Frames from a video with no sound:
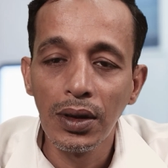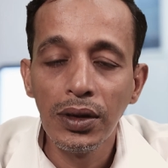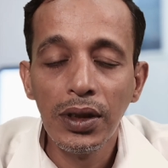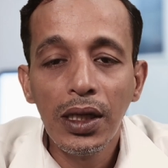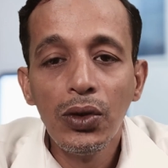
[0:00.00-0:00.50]

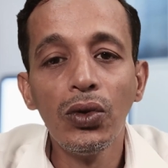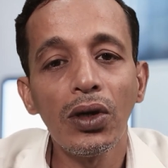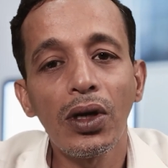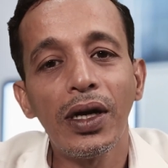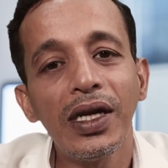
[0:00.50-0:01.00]
They do
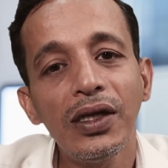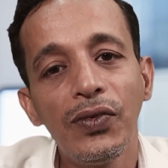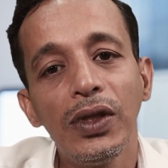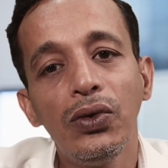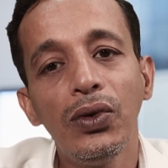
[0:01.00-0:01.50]
not
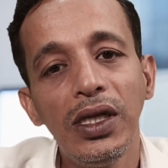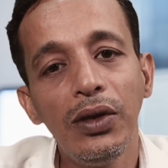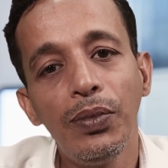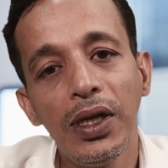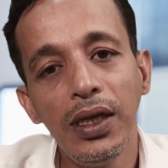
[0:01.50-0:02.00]
connect with you
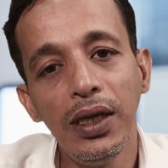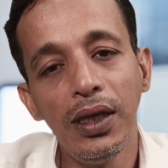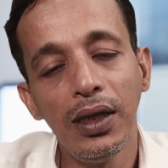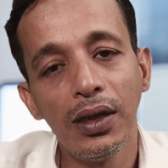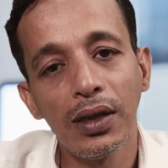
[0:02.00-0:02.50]

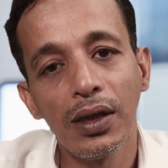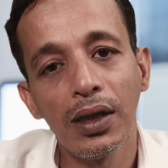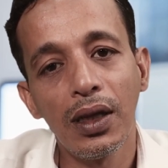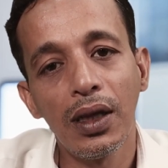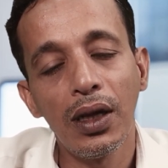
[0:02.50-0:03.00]
deeply.
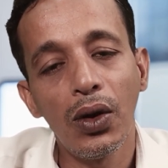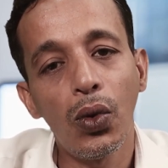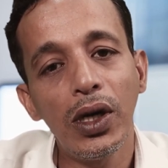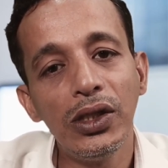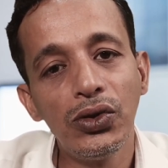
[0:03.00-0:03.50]

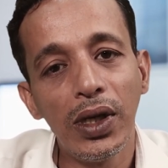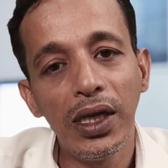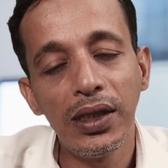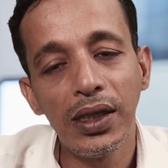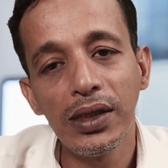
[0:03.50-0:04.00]
What is your
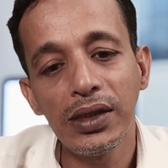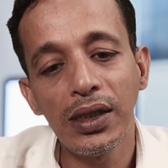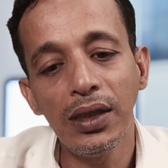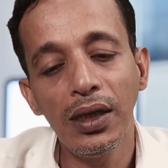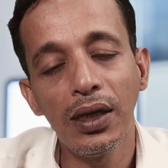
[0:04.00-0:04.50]

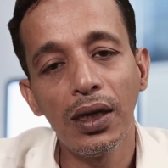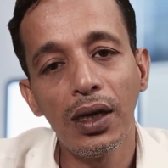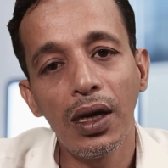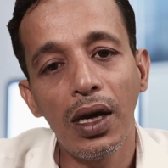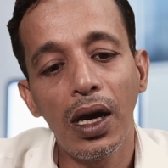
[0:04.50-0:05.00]
intention
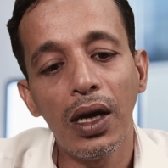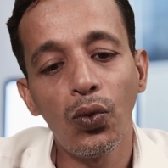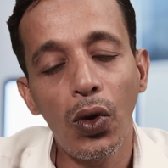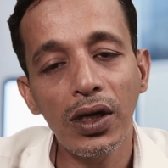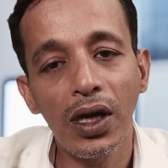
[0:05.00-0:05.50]

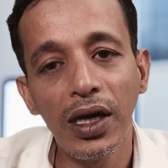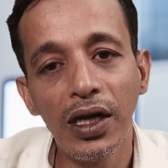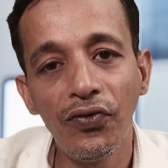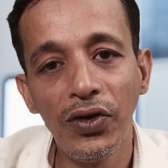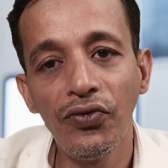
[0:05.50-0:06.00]
and what
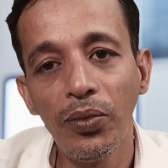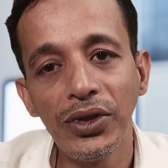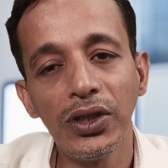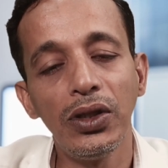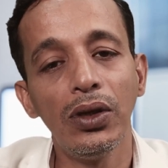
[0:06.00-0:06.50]
kind of
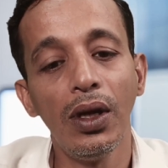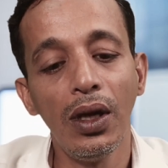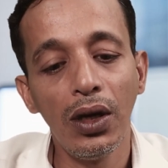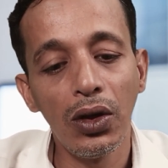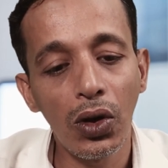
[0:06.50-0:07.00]
information
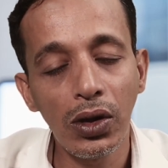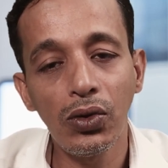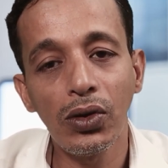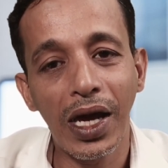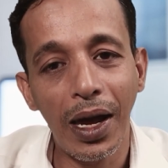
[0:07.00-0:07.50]
you are going
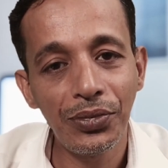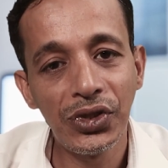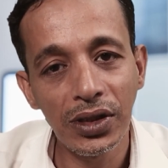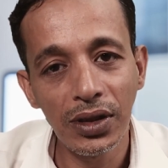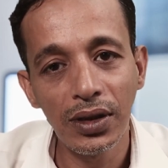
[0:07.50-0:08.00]
to
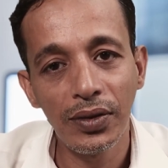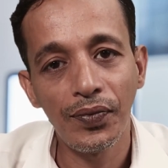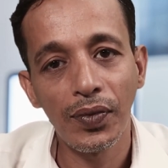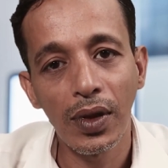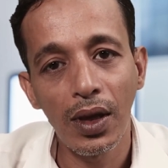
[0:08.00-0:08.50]
capture
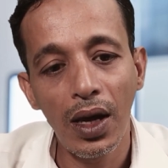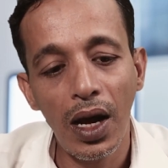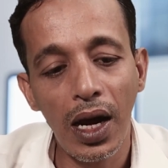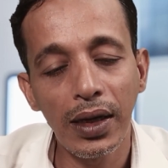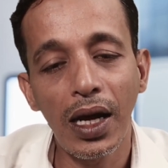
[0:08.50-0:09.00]

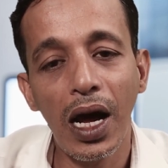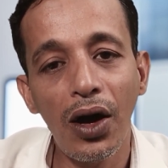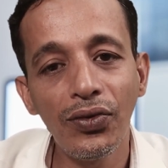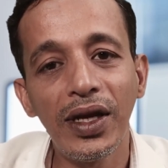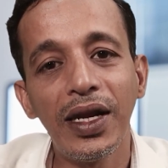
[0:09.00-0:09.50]
and
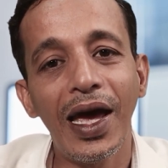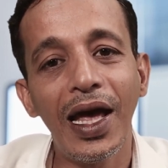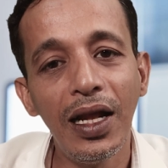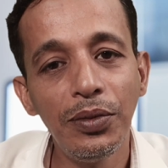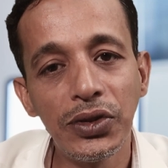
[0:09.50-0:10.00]
how that
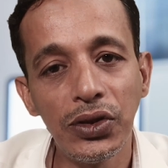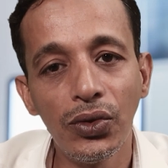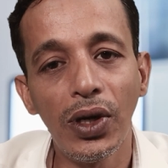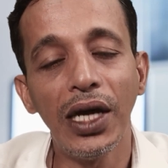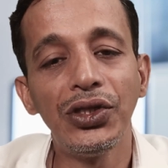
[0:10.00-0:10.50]
helps
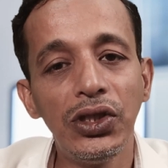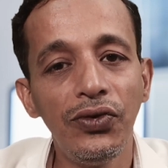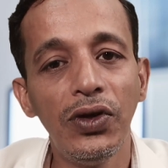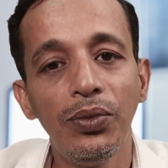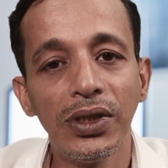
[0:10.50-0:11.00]
you
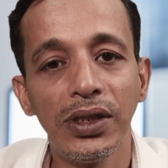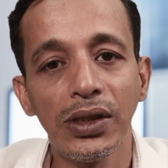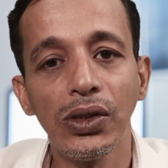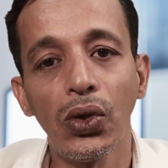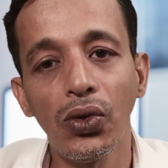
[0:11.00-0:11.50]
achieve your
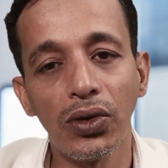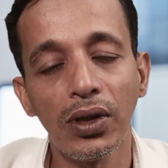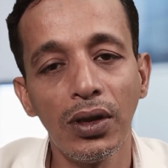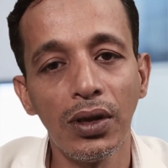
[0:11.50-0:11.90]
business growth?